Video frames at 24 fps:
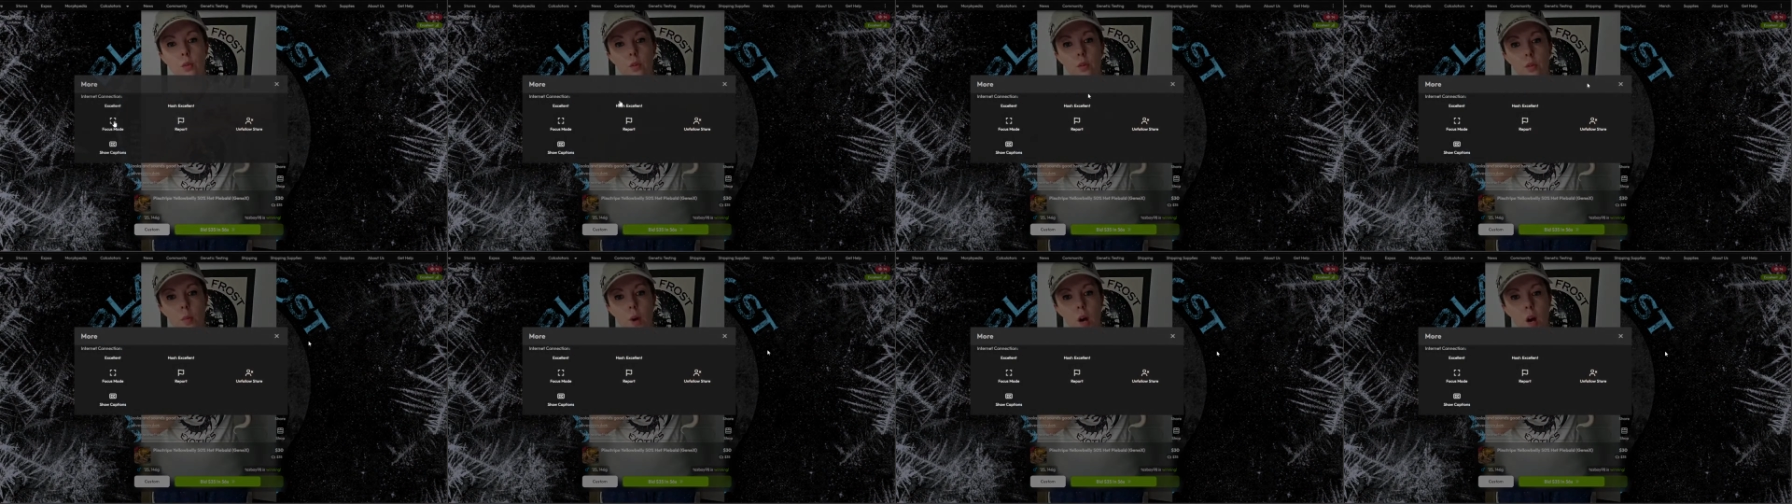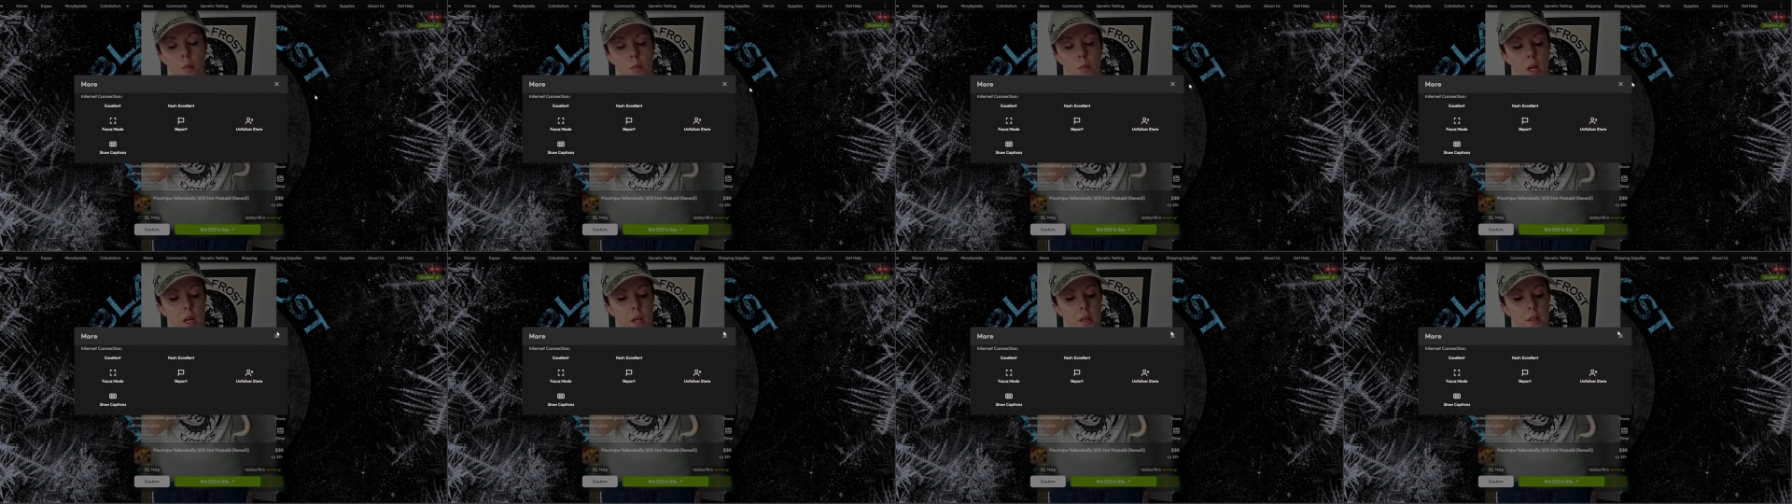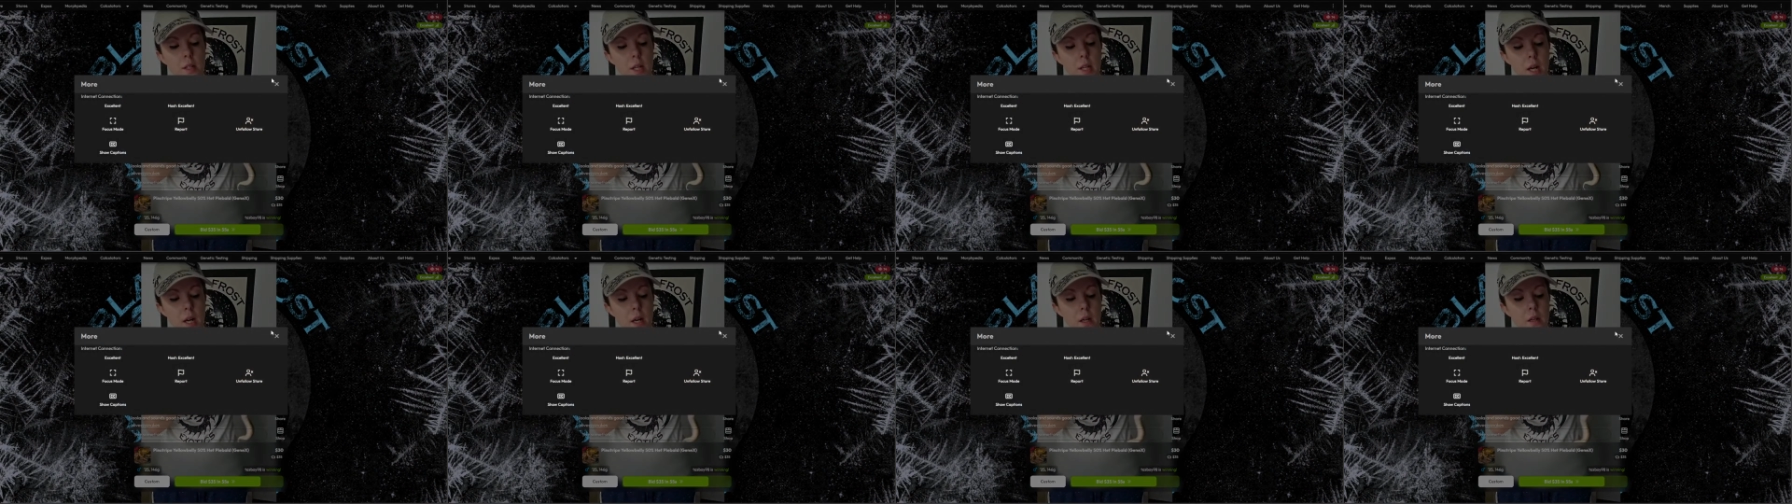the mom and
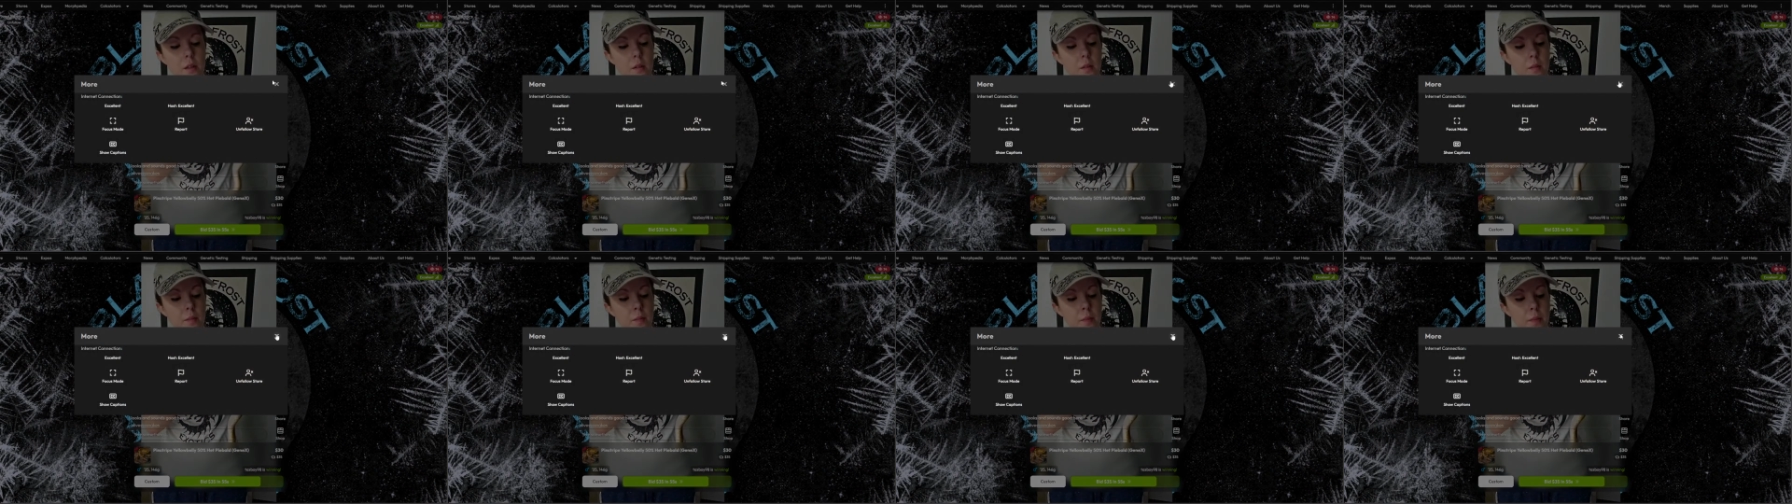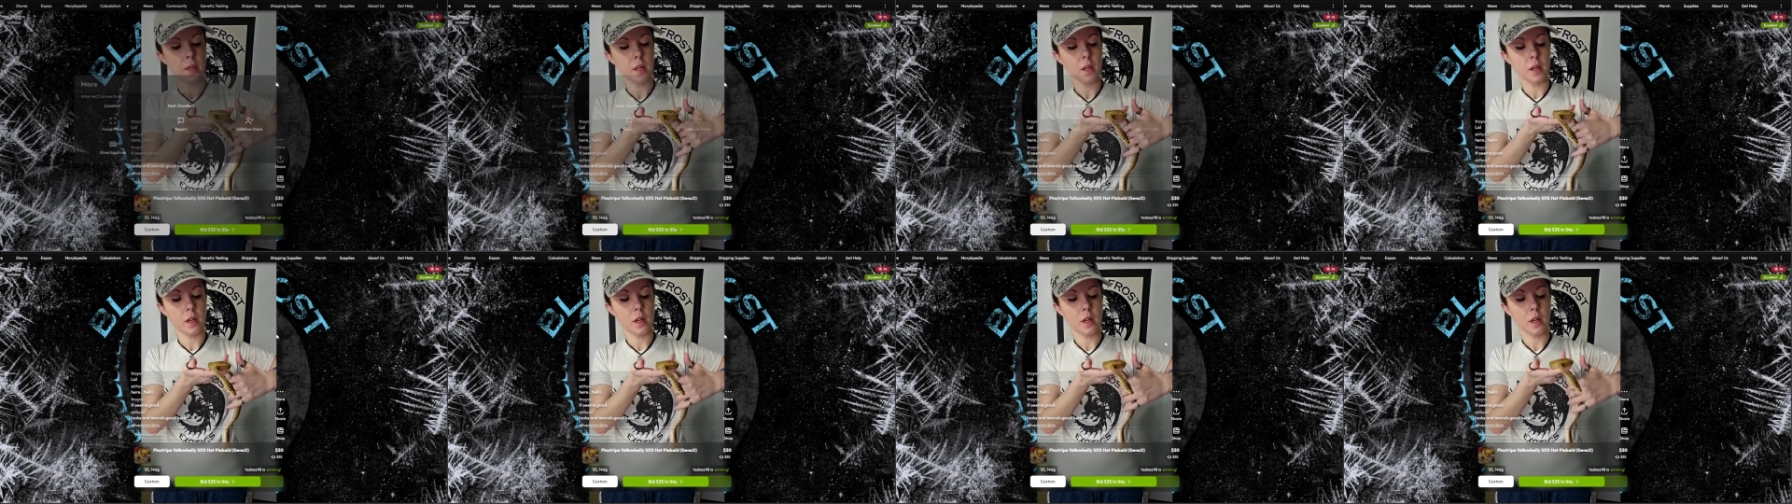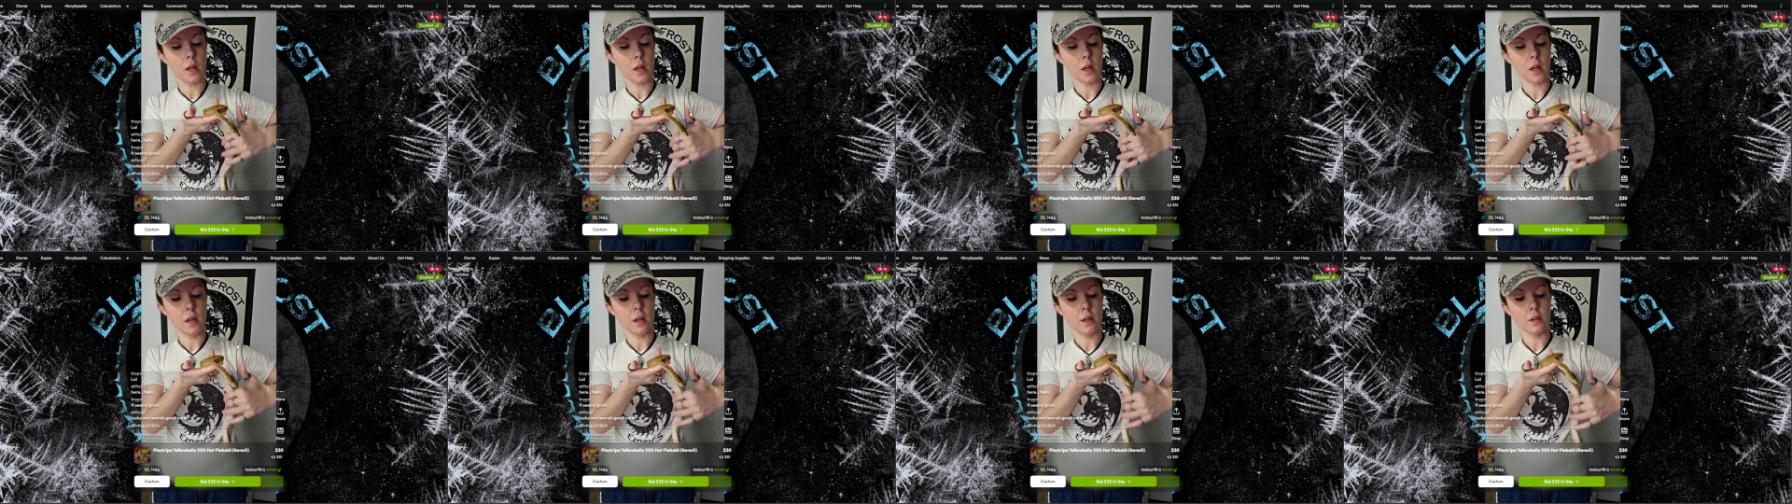dad.
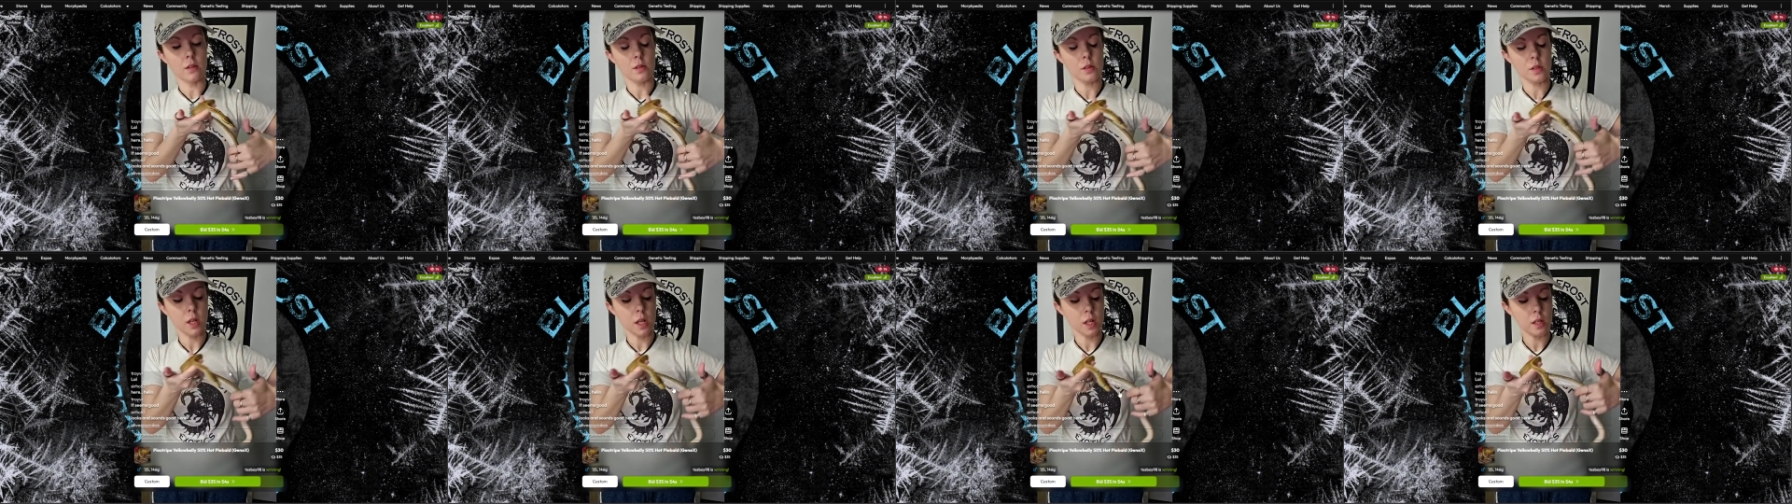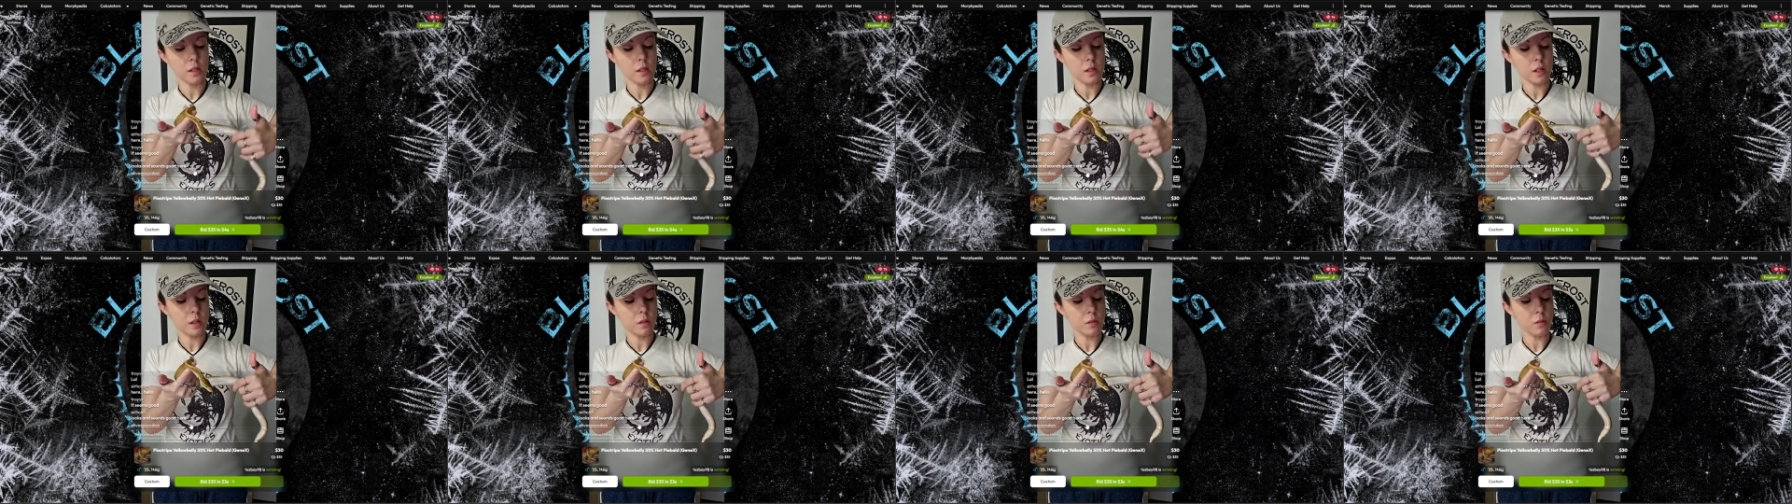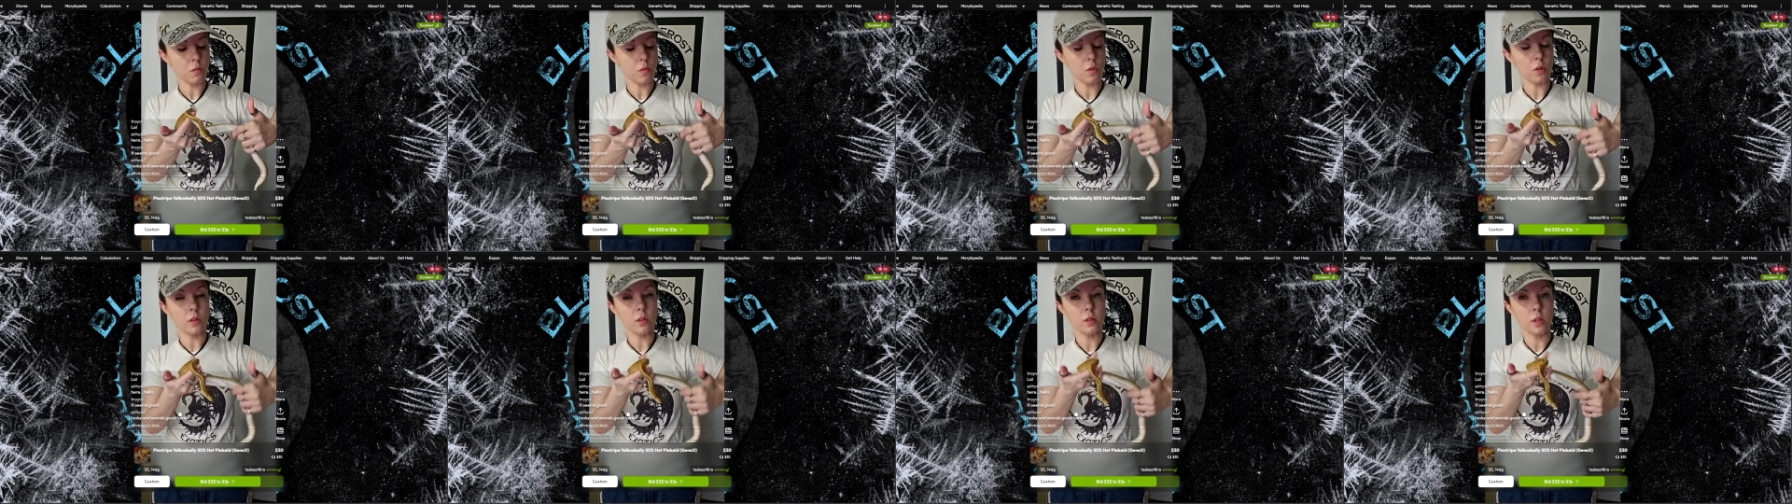And Stacy
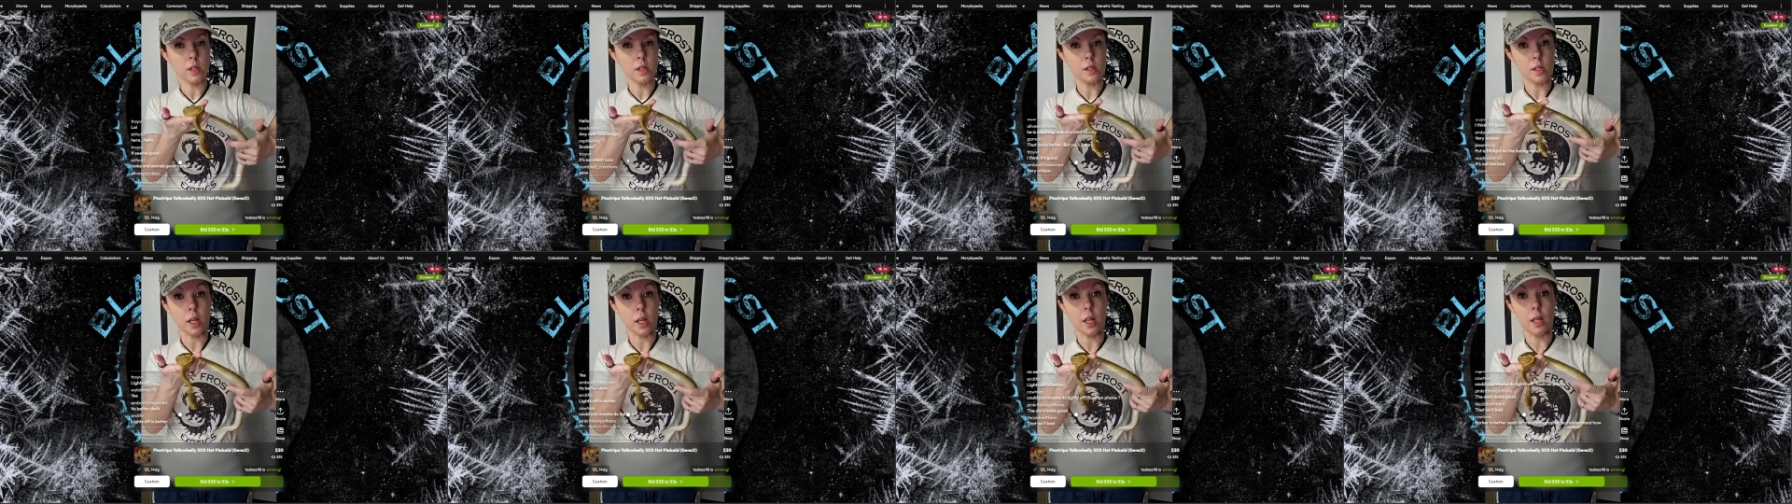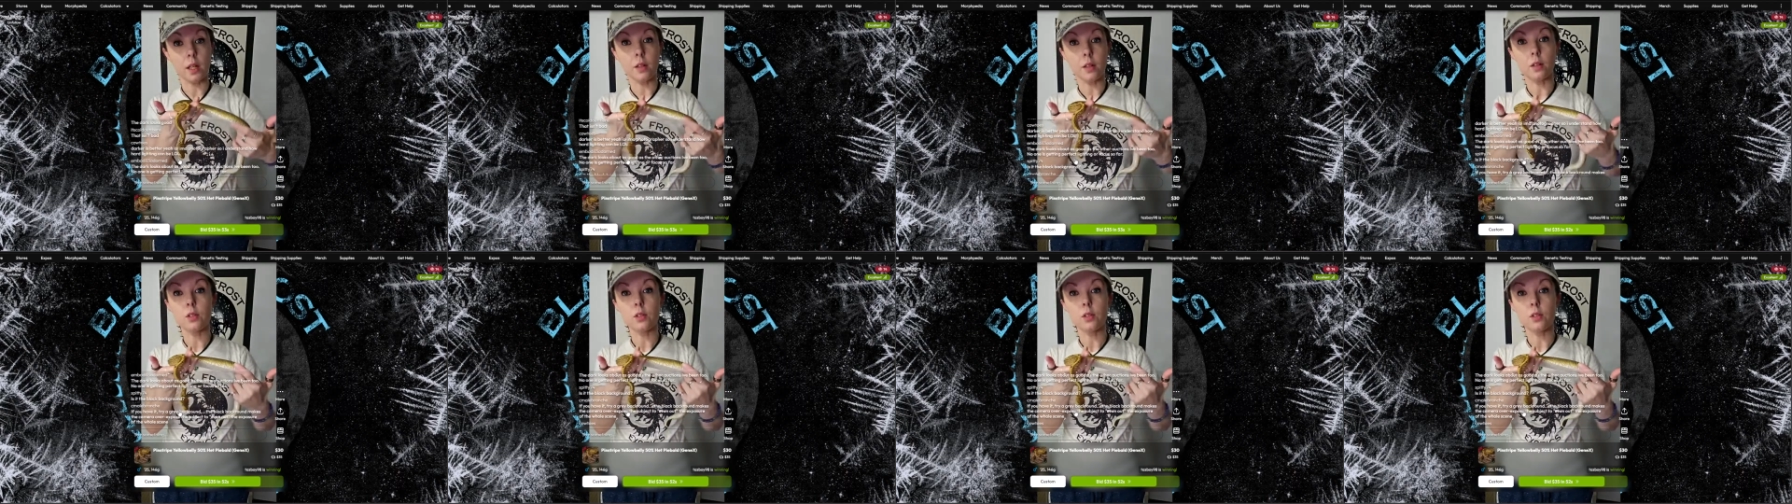is a